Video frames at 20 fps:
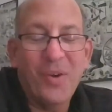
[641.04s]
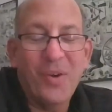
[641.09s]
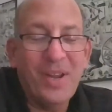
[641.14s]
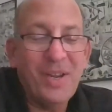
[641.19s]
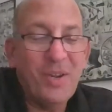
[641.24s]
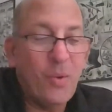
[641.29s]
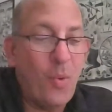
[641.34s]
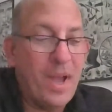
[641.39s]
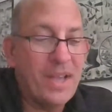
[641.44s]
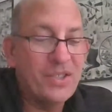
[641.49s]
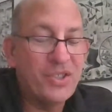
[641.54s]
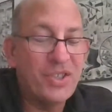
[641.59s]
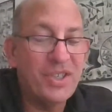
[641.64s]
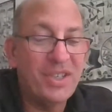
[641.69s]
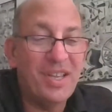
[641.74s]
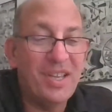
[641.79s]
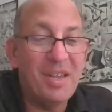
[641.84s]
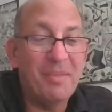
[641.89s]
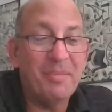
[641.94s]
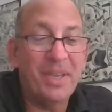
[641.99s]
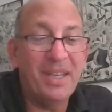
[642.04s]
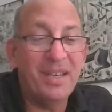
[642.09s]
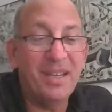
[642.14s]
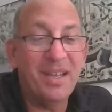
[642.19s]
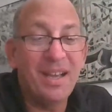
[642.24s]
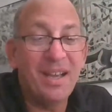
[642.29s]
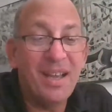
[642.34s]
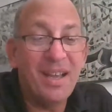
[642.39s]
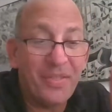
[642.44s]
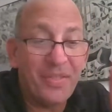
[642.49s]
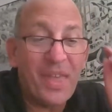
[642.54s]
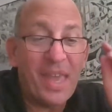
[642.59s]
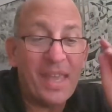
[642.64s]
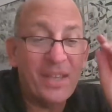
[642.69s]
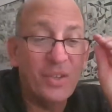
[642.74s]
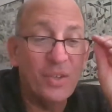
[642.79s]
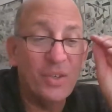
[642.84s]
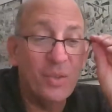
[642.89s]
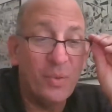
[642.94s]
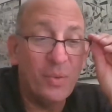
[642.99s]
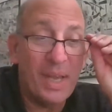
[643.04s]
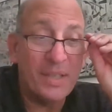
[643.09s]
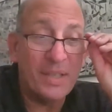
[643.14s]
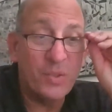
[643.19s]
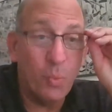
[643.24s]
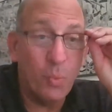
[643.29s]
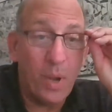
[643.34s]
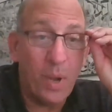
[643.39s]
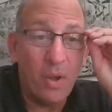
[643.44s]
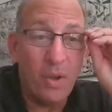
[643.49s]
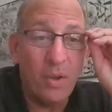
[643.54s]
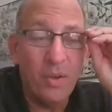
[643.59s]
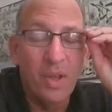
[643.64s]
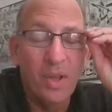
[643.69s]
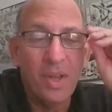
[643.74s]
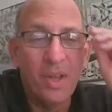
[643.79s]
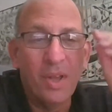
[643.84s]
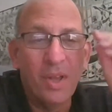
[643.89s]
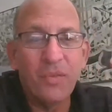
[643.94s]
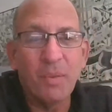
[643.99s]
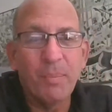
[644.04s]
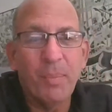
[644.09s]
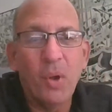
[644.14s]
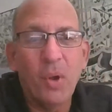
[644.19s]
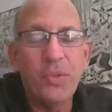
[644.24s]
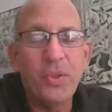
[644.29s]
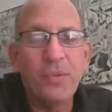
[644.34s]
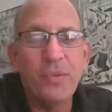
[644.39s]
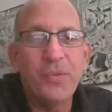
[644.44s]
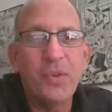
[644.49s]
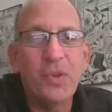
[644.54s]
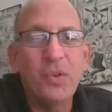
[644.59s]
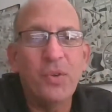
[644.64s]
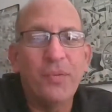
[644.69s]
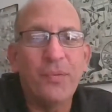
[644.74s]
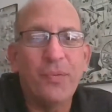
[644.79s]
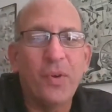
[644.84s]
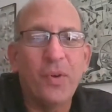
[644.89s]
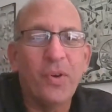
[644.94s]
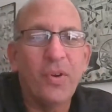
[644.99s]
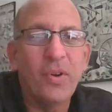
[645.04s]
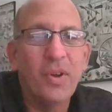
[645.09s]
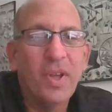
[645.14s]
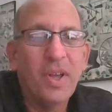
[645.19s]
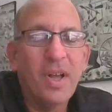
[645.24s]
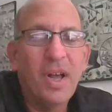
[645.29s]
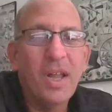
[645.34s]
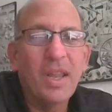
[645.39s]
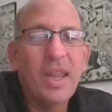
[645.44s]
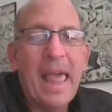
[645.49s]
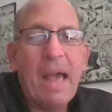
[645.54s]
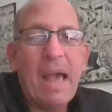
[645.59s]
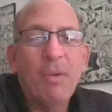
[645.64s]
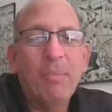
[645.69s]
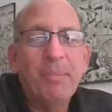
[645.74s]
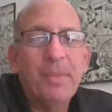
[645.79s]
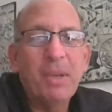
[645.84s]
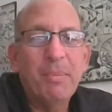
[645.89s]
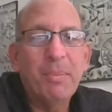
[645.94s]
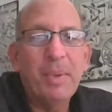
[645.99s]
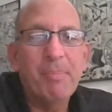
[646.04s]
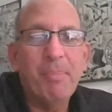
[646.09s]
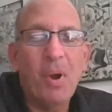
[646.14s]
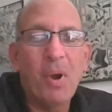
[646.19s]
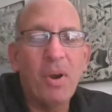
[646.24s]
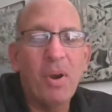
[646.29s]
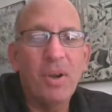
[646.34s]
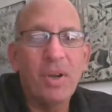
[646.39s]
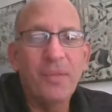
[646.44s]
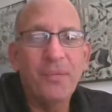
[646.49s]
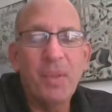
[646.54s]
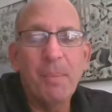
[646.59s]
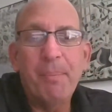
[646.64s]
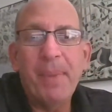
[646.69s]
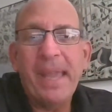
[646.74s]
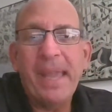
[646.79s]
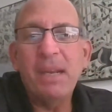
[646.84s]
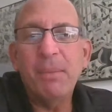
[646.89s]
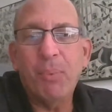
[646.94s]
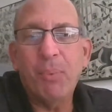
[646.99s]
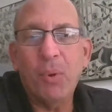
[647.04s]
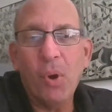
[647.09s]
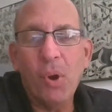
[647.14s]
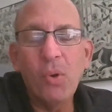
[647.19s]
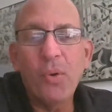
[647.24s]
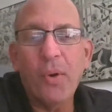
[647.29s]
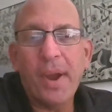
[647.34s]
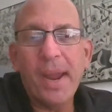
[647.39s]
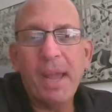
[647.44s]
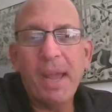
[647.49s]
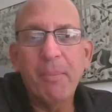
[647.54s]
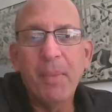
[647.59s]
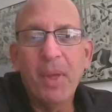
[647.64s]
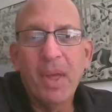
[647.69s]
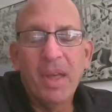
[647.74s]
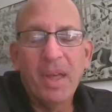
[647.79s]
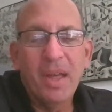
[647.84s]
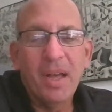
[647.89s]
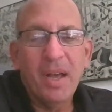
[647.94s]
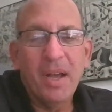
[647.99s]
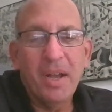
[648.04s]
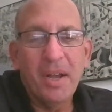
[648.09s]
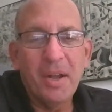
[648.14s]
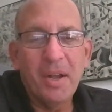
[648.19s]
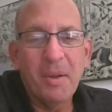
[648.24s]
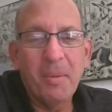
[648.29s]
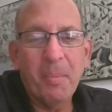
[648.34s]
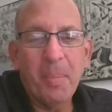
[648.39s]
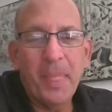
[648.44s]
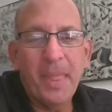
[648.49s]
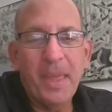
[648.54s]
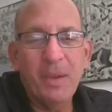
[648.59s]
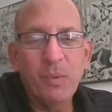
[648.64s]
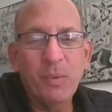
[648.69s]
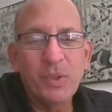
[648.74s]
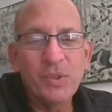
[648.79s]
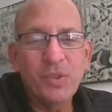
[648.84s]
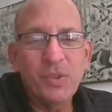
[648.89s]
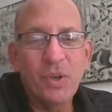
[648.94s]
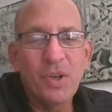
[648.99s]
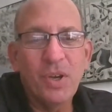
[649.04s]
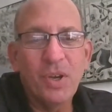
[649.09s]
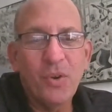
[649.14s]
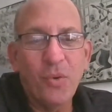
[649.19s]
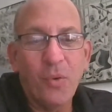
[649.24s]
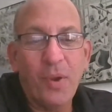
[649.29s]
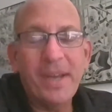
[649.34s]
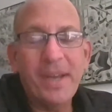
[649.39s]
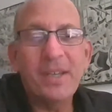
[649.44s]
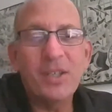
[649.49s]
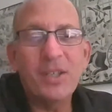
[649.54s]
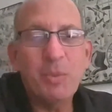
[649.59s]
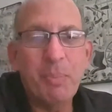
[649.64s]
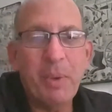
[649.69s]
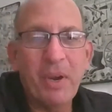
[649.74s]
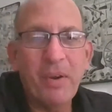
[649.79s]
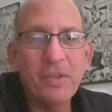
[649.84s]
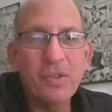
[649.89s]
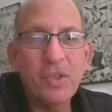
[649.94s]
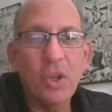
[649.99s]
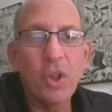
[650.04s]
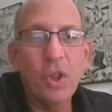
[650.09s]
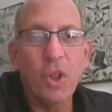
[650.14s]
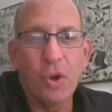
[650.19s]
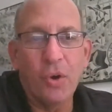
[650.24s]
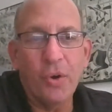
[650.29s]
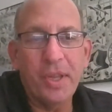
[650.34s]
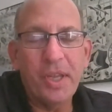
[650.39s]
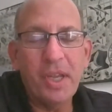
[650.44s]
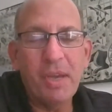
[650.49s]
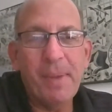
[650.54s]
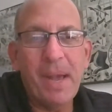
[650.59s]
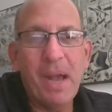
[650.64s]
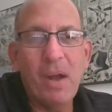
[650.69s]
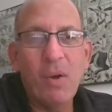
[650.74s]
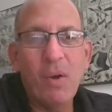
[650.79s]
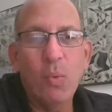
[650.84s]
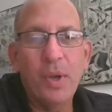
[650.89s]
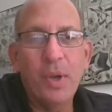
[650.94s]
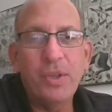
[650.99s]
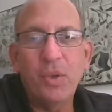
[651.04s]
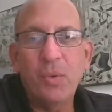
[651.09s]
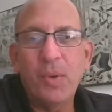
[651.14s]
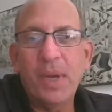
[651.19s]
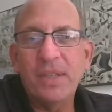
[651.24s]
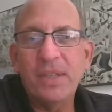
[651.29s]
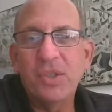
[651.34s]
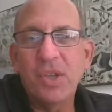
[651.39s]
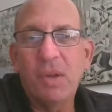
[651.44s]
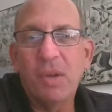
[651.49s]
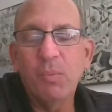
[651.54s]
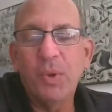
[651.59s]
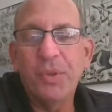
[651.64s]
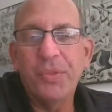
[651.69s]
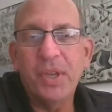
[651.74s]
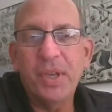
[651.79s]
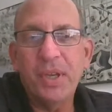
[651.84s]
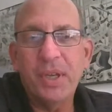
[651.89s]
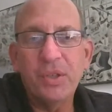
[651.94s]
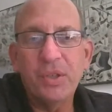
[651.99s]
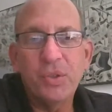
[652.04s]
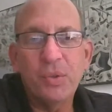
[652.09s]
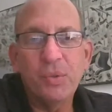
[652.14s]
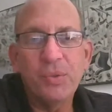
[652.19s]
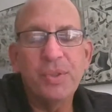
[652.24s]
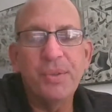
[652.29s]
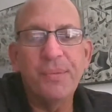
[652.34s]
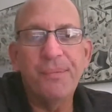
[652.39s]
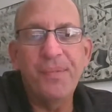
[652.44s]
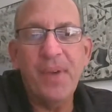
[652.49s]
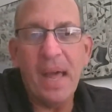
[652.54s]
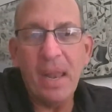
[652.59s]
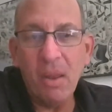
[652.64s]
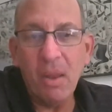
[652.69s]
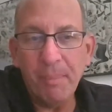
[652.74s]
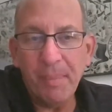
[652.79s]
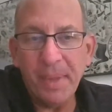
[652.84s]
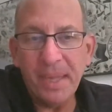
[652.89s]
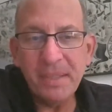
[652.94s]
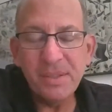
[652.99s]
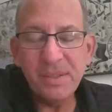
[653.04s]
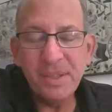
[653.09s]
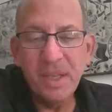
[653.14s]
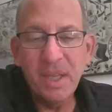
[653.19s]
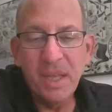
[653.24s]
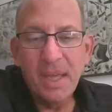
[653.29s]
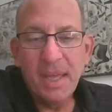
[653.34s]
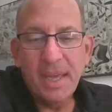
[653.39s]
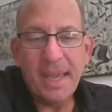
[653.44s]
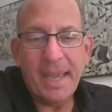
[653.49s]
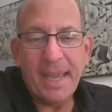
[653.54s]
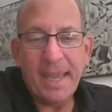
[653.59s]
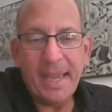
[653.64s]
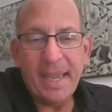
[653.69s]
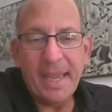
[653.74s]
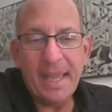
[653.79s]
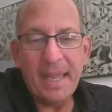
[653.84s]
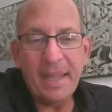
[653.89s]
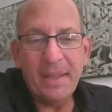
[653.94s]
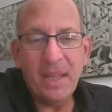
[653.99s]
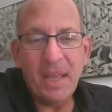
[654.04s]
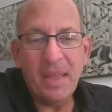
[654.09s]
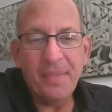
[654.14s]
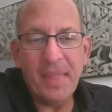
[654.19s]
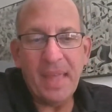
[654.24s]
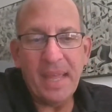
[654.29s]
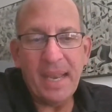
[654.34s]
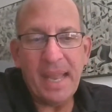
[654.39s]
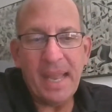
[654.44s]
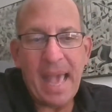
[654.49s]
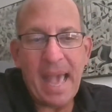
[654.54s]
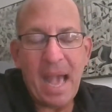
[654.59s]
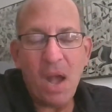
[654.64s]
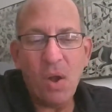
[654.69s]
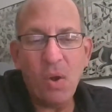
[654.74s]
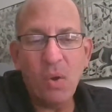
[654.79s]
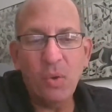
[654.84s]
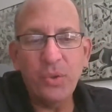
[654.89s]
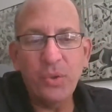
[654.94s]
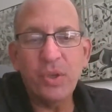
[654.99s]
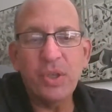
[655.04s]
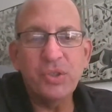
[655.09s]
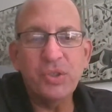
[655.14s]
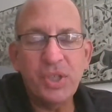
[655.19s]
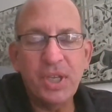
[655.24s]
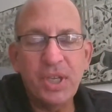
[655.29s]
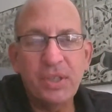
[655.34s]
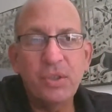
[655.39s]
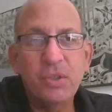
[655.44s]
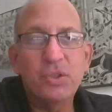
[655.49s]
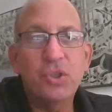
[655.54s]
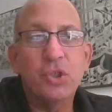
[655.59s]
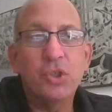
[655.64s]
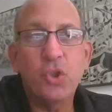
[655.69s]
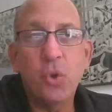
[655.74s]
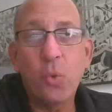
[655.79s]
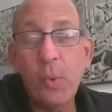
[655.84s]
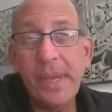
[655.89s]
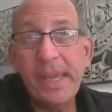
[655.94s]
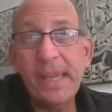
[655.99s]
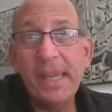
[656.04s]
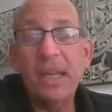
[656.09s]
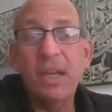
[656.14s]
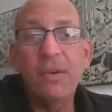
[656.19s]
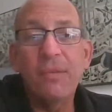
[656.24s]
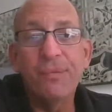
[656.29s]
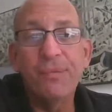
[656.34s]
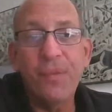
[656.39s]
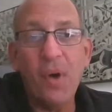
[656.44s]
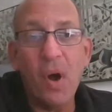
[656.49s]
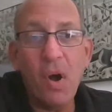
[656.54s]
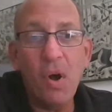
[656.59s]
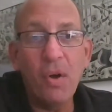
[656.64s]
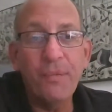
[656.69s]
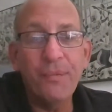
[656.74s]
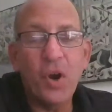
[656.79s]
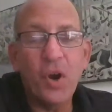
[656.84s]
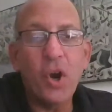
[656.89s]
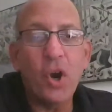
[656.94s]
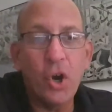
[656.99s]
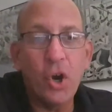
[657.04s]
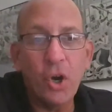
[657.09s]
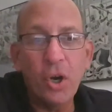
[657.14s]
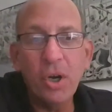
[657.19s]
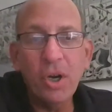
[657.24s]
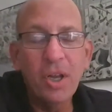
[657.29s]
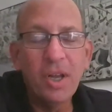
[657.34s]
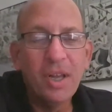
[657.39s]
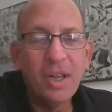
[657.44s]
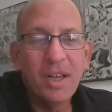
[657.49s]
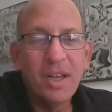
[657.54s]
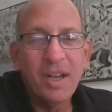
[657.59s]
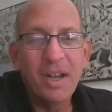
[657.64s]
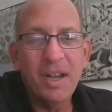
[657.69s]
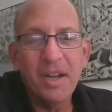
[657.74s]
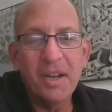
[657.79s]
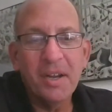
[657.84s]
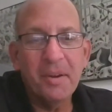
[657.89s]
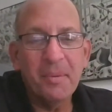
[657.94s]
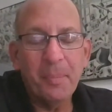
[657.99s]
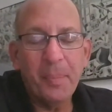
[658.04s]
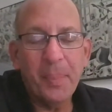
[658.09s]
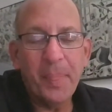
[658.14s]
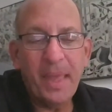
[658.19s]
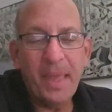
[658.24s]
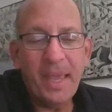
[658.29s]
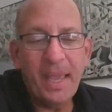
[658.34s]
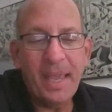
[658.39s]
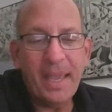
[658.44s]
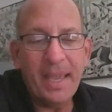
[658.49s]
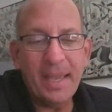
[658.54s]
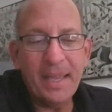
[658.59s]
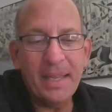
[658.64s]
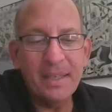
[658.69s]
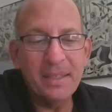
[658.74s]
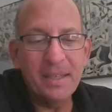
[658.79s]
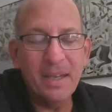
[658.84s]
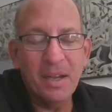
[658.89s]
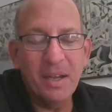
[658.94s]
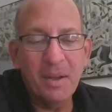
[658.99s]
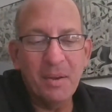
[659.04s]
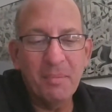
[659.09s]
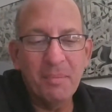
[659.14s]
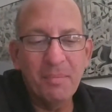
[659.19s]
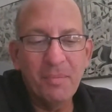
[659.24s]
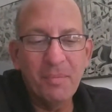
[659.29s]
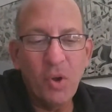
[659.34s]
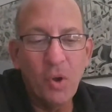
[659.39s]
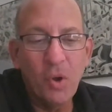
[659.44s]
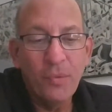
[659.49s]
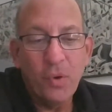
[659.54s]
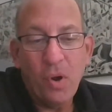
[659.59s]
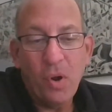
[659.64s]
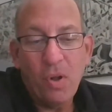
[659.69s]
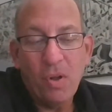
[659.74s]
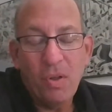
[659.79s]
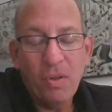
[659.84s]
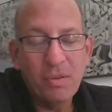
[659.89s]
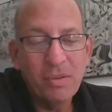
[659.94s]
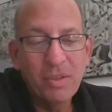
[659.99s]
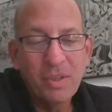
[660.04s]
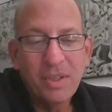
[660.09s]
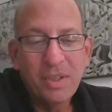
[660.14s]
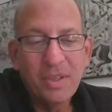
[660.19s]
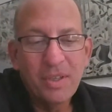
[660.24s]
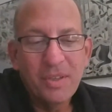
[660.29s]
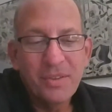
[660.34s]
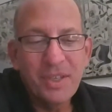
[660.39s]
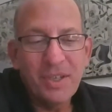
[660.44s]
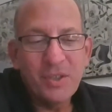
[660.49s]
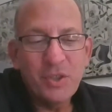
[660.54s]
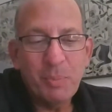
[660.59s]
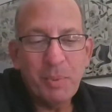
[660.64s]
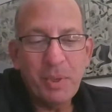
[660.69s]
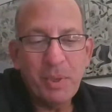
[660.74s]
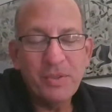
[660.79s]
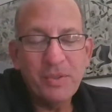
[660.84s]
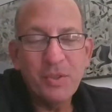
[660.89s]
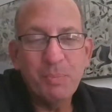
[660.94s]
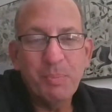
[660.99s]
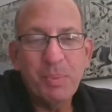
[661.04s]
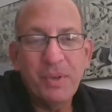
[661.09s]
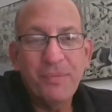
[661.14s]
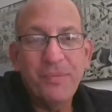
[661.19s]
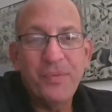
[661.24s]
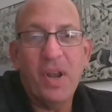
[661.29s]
great question. I mean, thank you as well for both of you for allowing me to be part of the beta program. It was a great experience learning about what you had done with the initial development, and then how you continue to tweak and evolve her. And overall, the experience has been